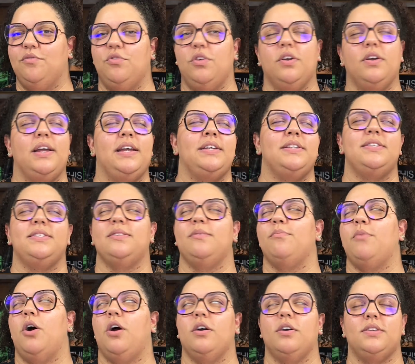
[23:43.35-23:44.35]
there is some
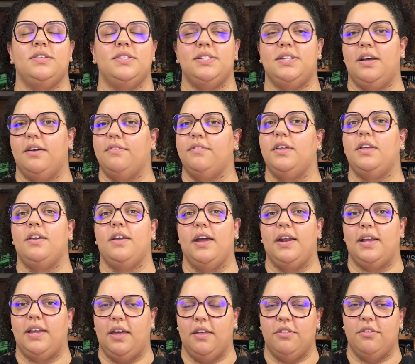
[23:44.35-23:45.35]
hard stuff that you got
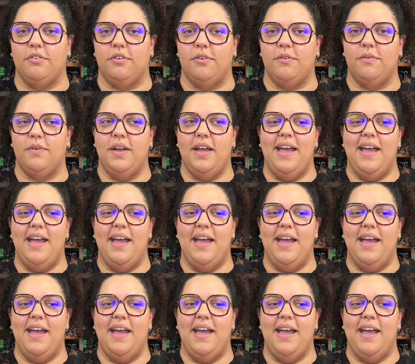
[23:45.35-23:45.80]
to get through,